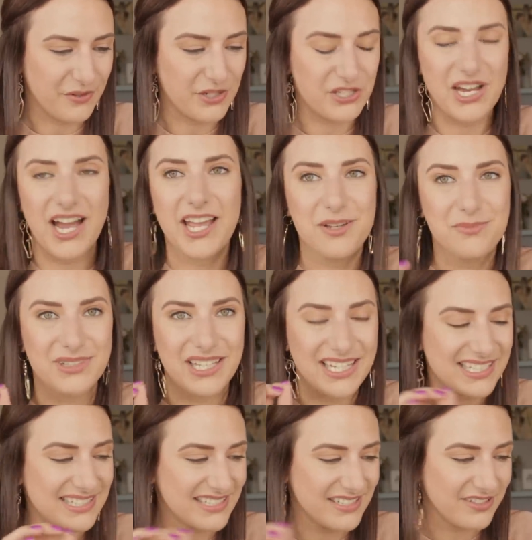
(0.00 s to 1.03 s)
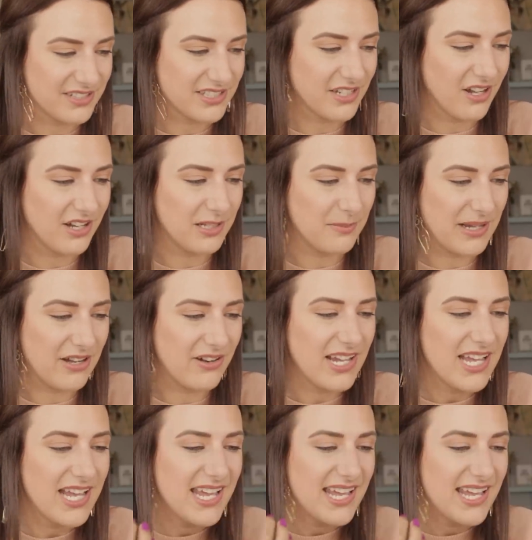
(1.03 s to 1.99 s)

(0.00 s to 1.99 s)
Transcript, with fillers: which I am like seriously all about.